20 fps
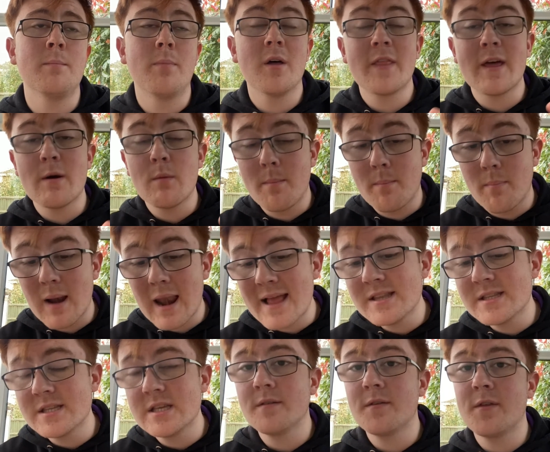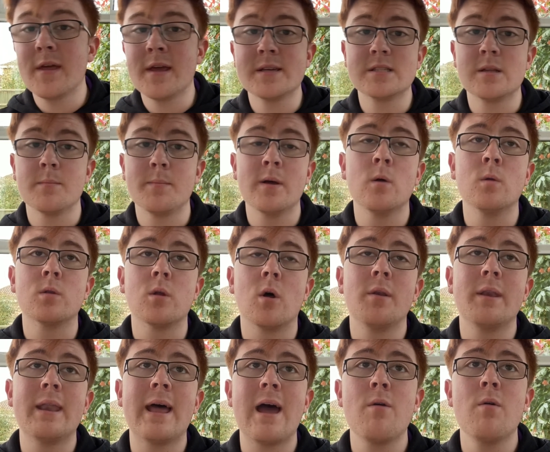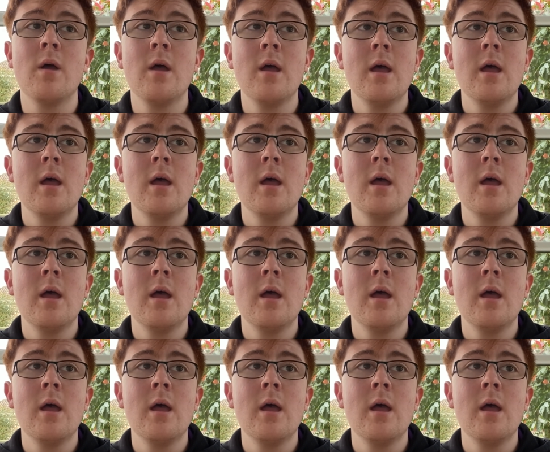but there were plenty of things to build on. Now,